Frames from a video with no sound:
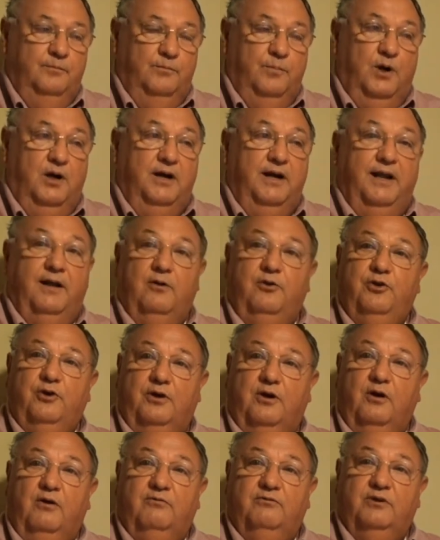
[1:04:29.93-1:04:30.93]
Parnell
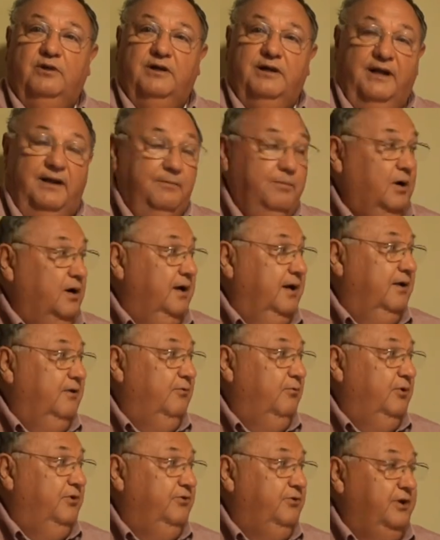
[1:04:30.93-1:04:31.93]
took over, and then
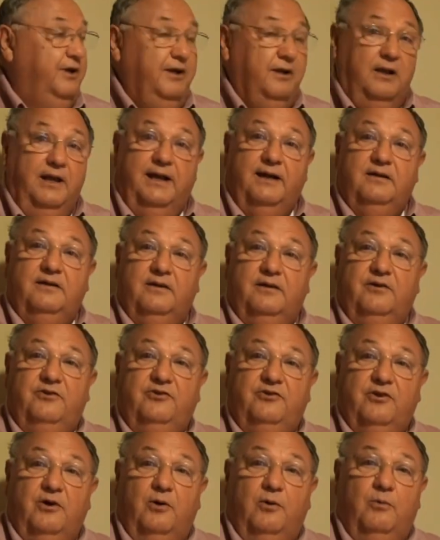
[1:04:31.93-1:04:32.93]
Parnell was reelected.
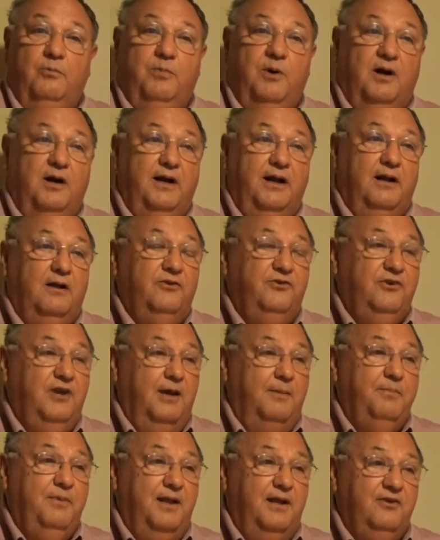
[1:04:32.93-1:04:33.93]
So Parnell's
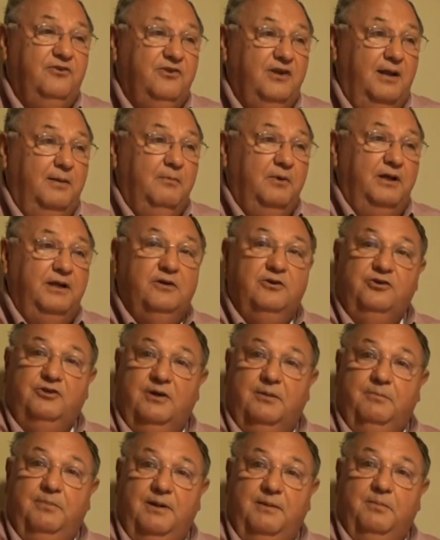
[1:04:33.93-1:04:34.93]
kept that same
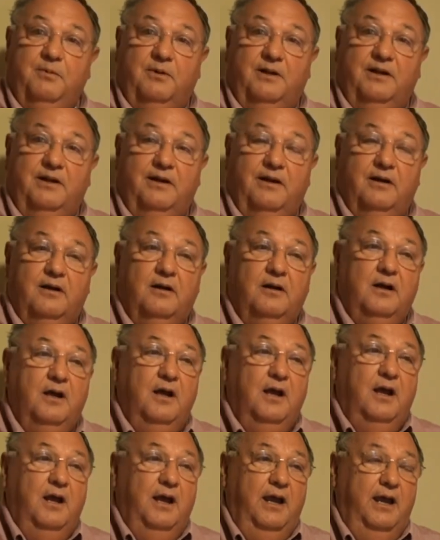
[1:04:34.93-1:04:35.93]
leadership people in there,
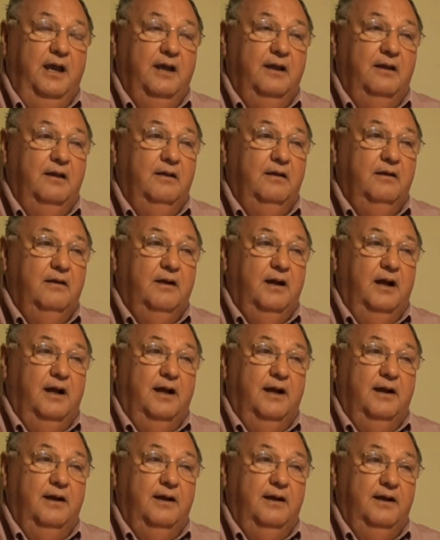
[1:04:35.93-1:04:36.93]
and
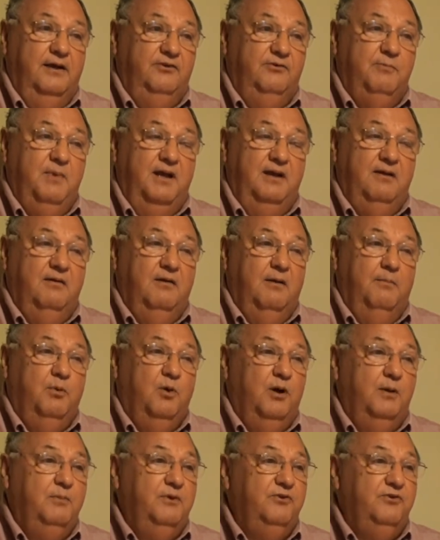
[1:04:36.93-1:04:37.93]
uh, he's made
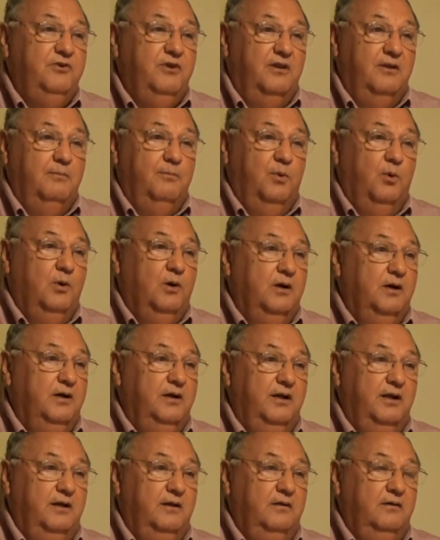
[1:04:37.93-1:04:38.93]
appointments to the board
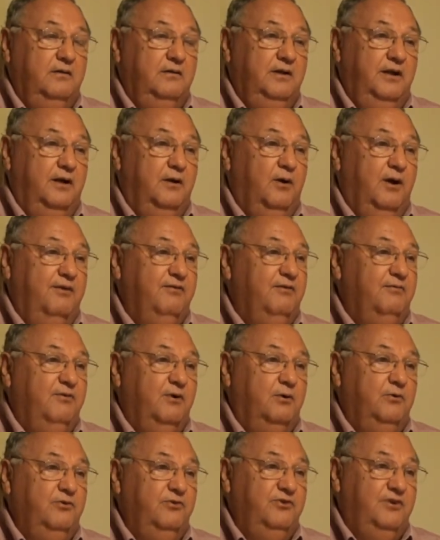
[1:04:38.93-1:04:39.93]
that you know every
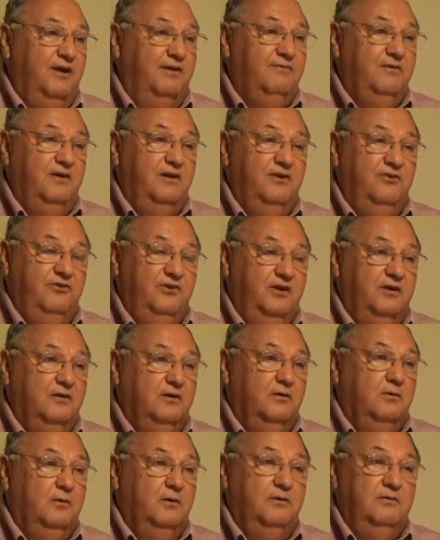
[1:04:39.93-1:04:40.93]
vote seven to
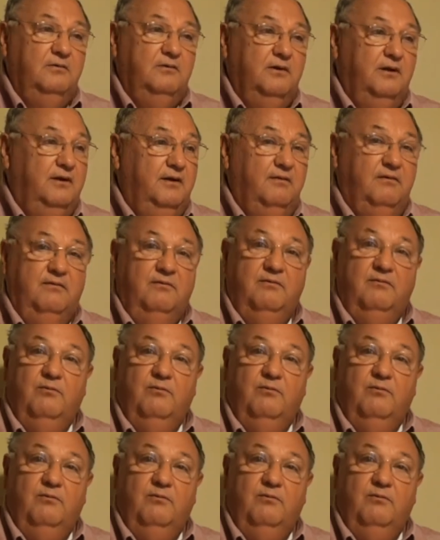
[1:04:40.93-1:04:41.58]
zero and